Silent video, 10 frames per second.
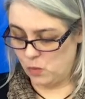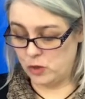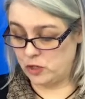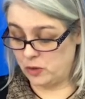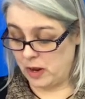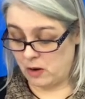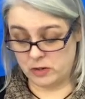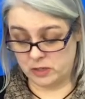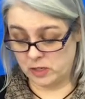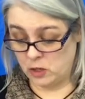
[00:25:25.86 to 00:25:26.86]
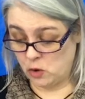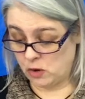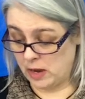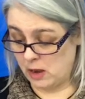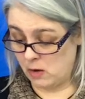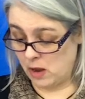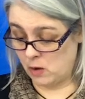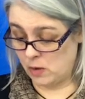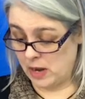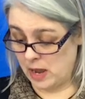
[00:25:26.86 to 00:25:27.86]
Would you care to see your gown?
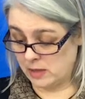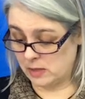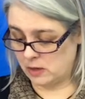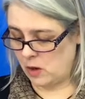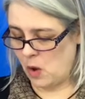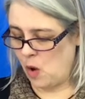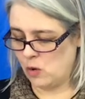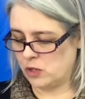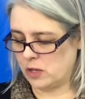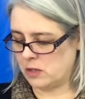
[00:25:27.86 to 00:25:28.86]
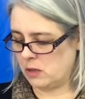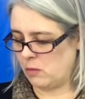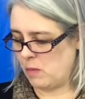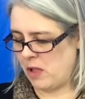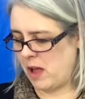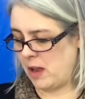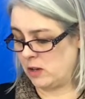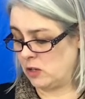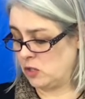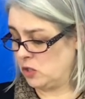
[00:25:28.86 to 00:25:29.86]
Iowan asked. Oh, Jocelyn
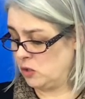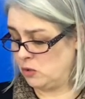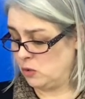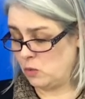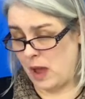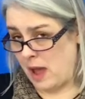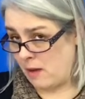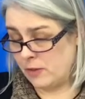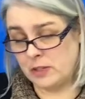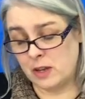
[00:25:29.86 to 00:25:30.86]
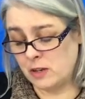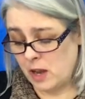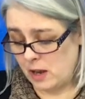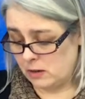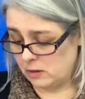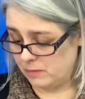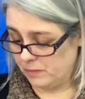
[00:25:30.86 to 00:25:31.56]
replied, do you have it done yet?